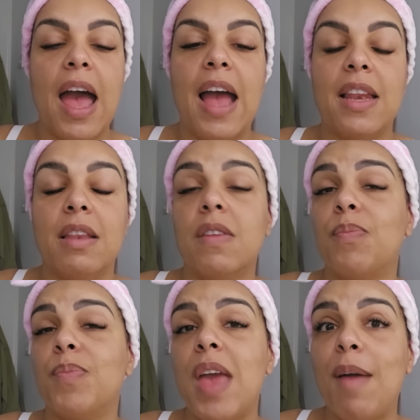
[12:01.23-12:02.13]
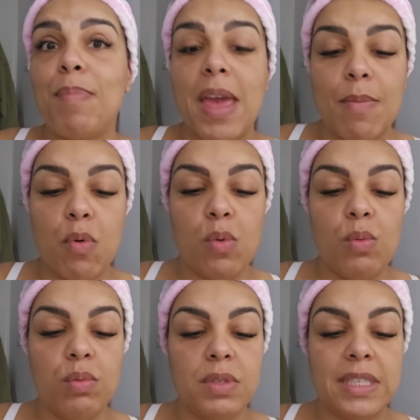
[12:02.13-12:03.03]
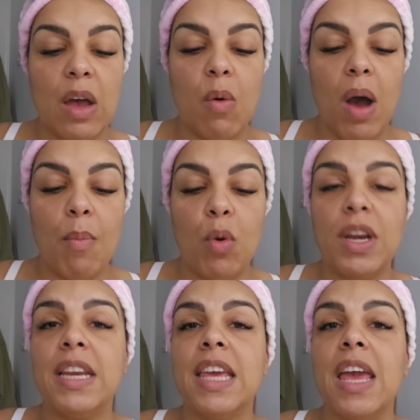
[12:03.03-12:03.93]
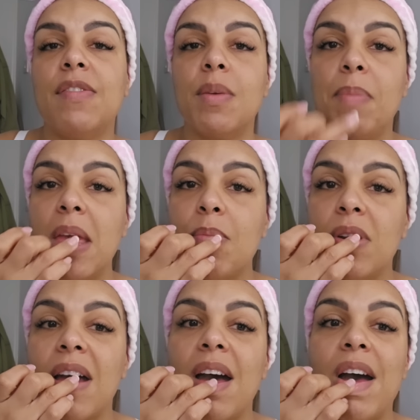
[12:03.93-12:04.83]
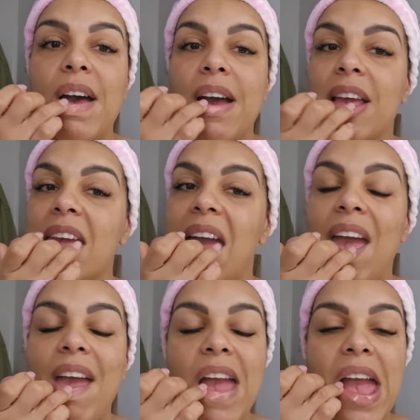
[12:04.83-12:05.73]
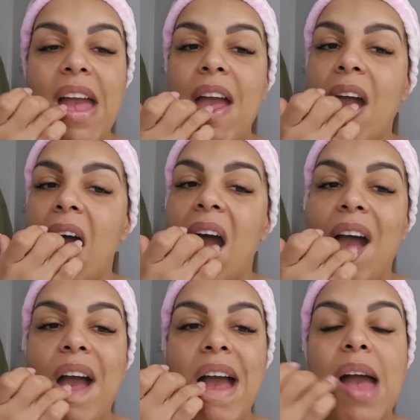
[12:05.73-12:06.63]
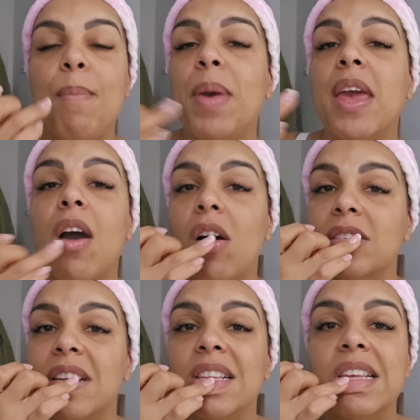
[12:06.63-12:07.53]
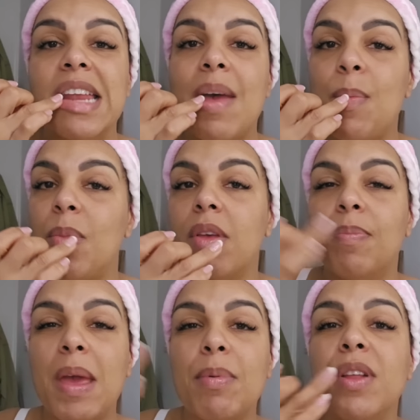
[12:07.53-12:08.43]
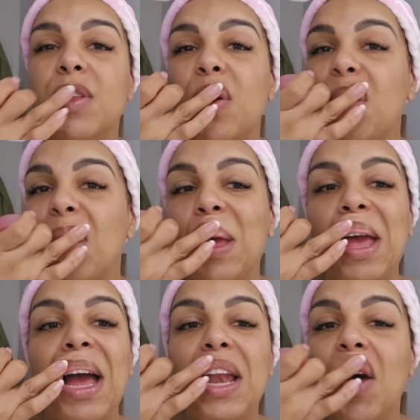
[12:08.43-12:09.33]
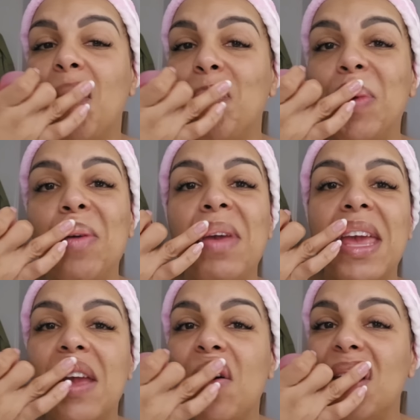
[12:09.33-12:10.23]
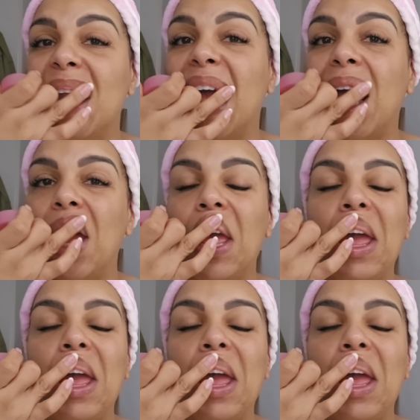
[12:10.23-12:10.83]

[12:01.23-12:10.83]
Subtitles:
And yeah, people sell unwanted gifts, and people that get PR sent to them, people that do a lot of beauty on their